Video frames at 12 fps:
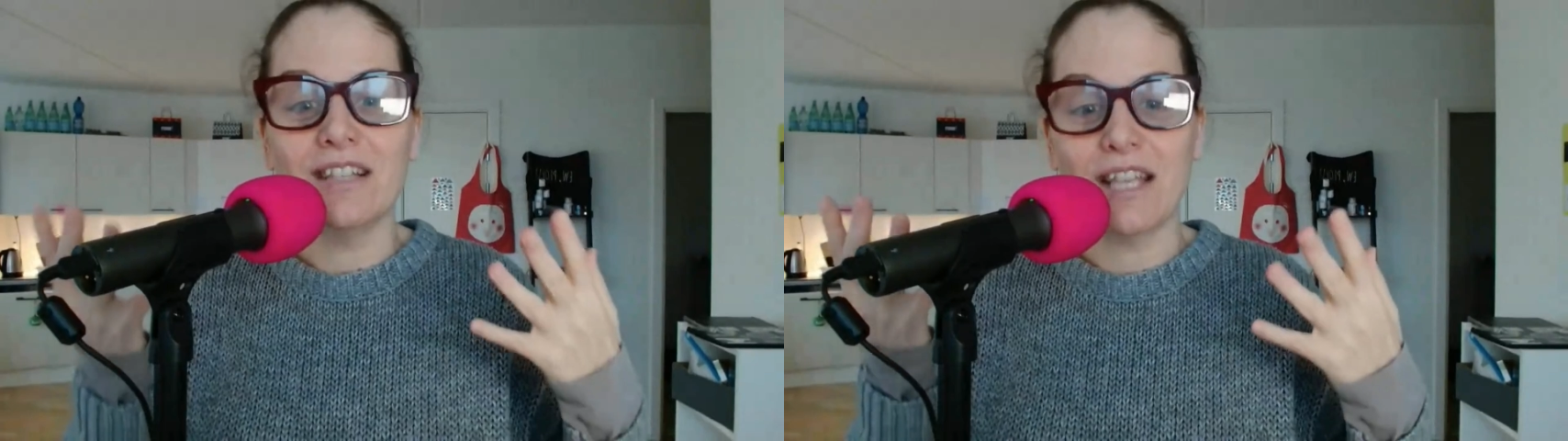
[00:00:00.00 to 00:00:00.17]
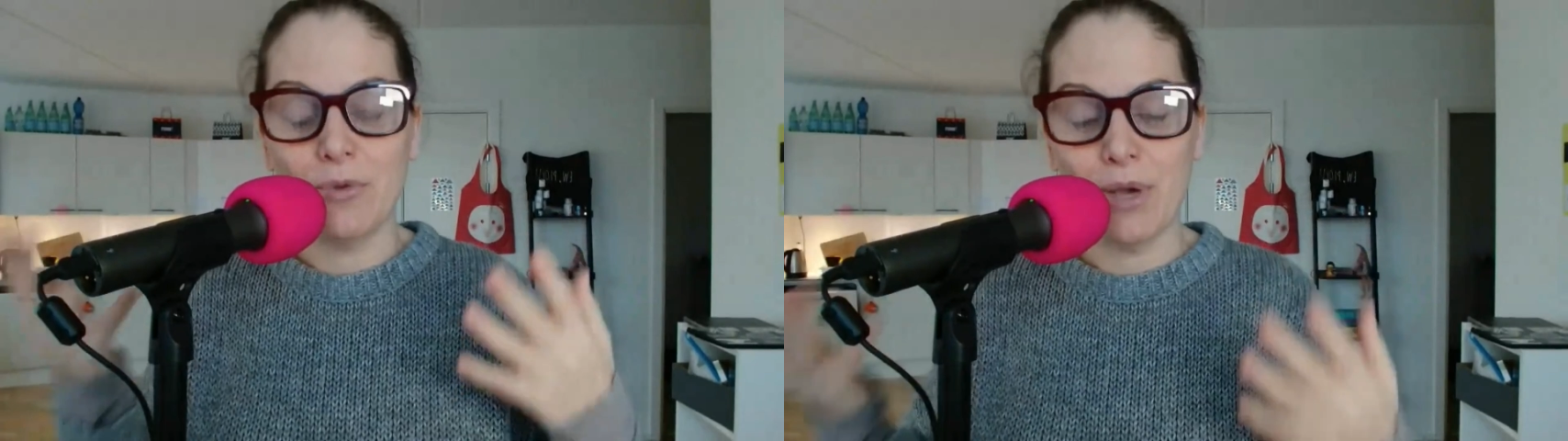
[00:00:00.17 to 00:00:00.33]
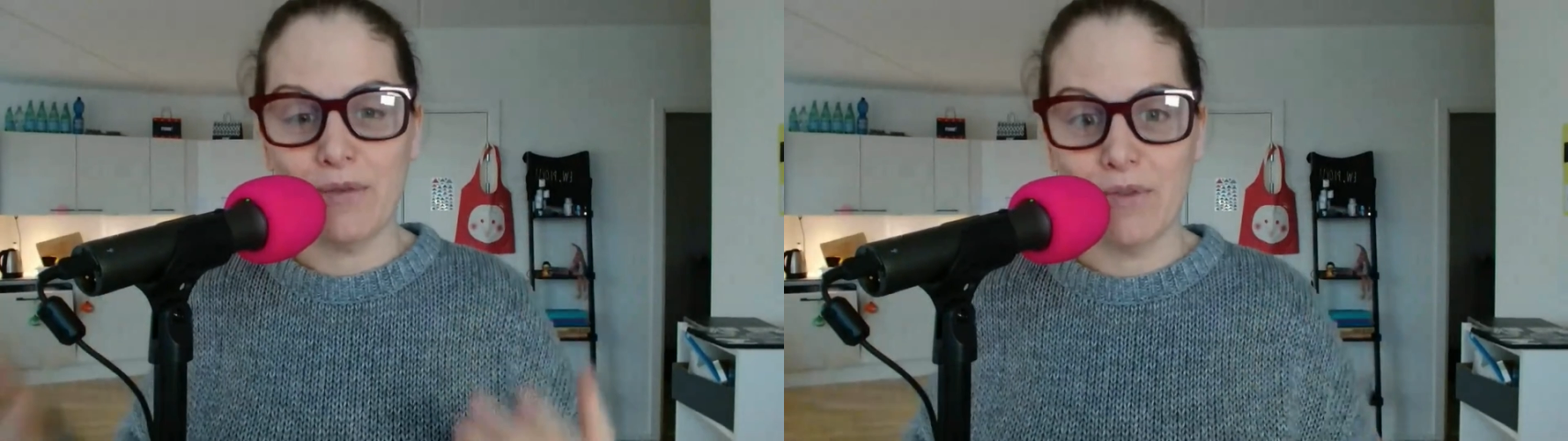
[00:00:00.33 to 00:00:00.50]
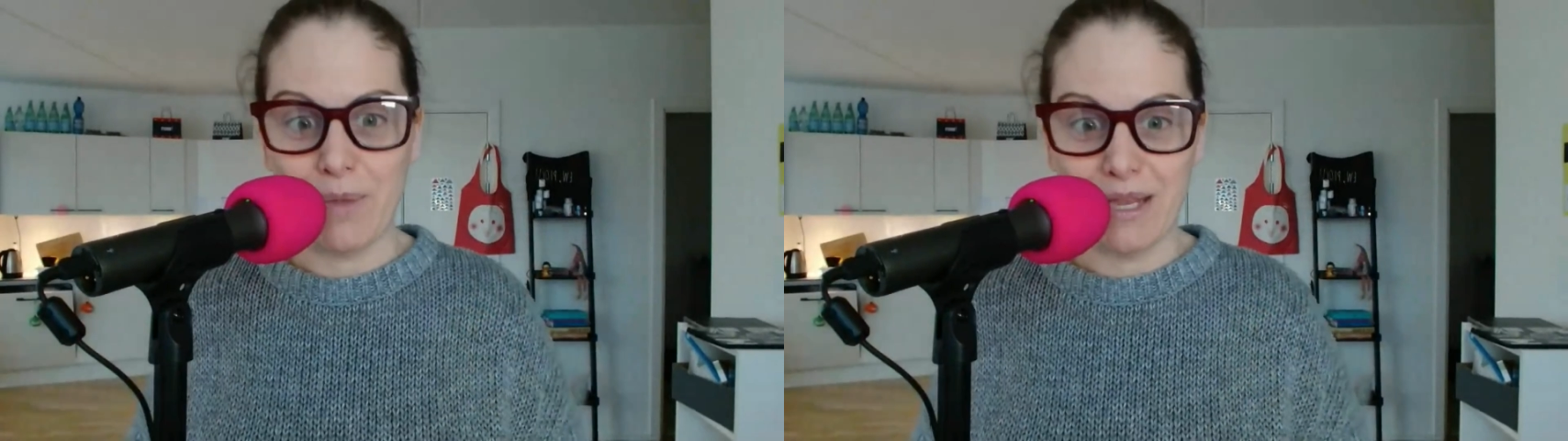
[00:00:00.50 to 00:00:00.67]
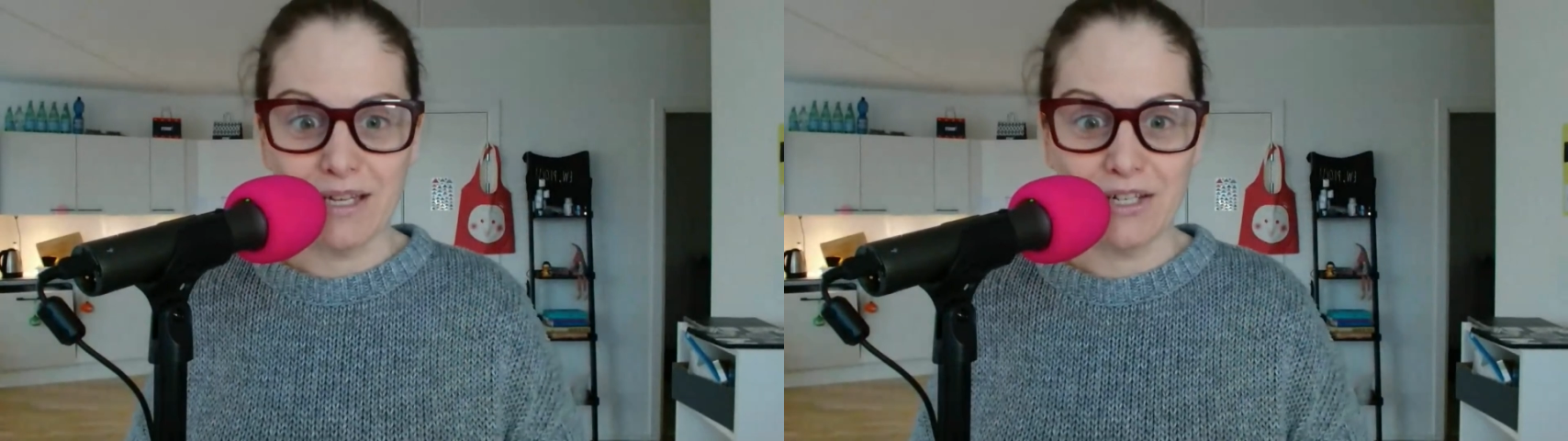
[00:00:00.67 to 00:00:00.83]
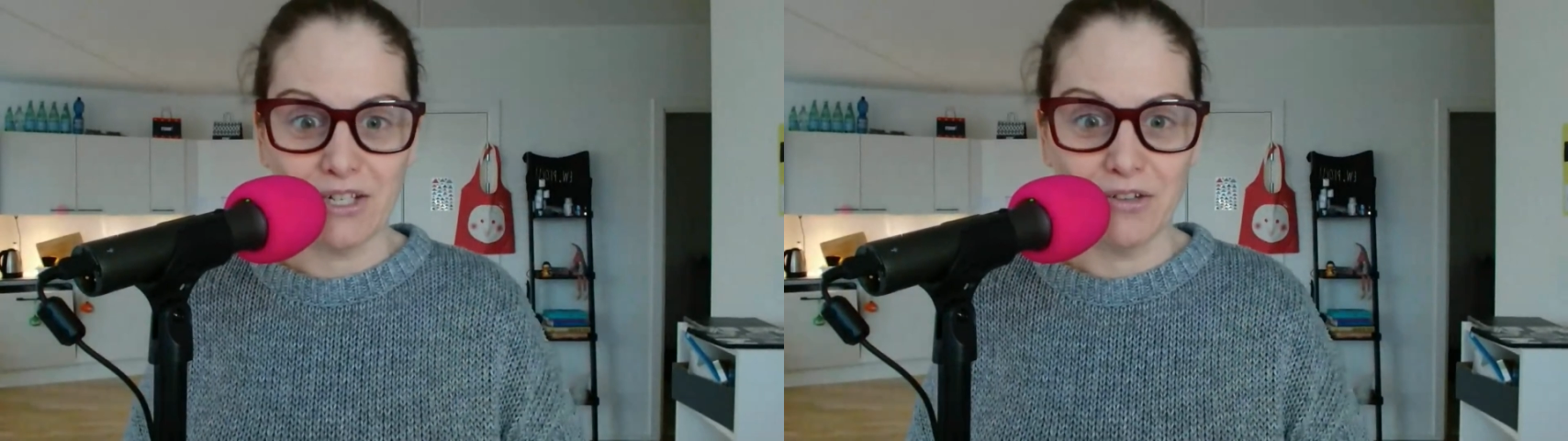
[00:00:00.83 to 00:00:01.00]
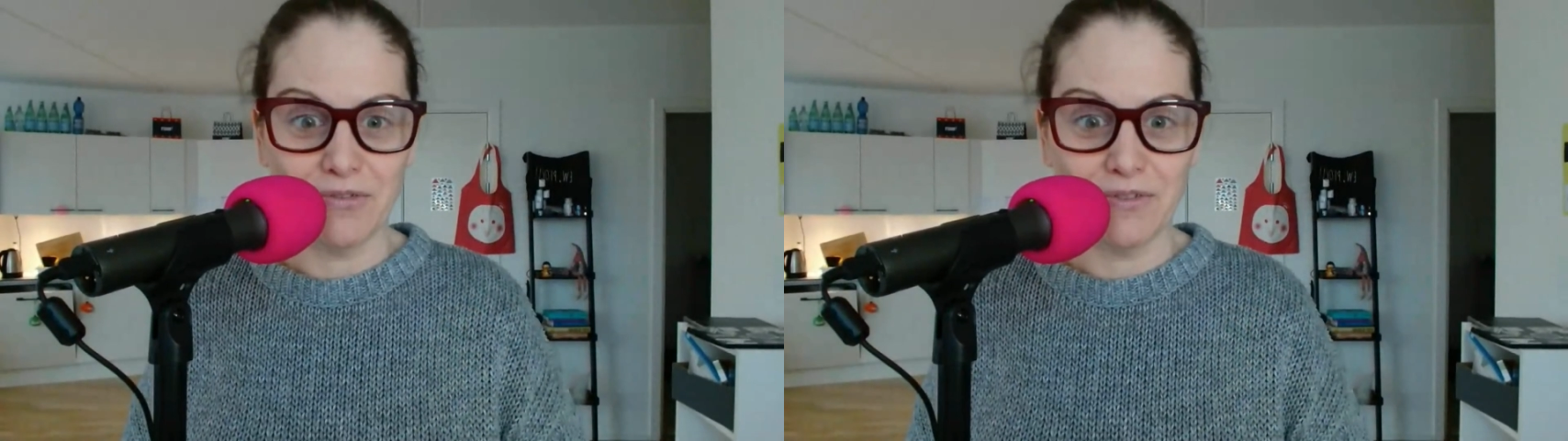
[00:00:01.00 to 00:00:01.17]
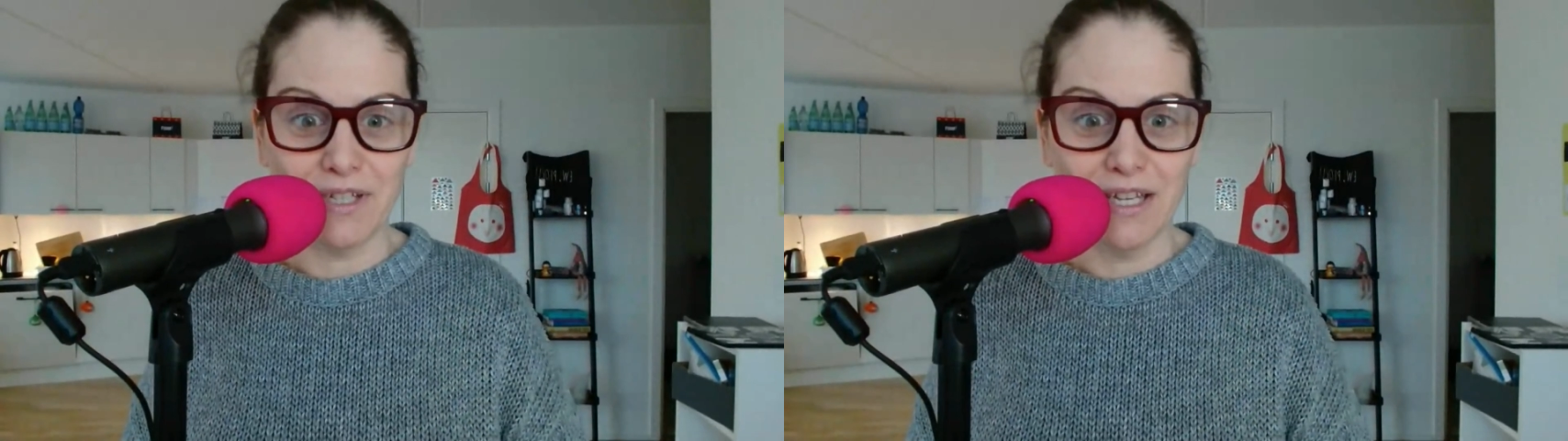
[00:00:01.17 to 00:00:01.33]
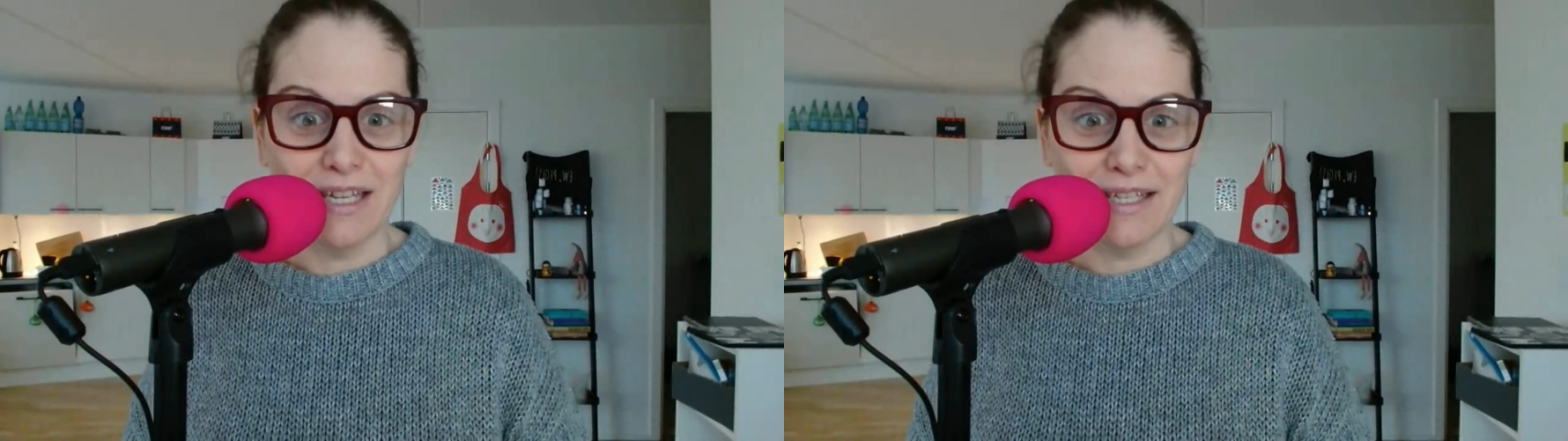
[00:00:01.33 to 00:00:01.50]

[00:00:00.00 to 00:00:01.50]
like you have a makeshift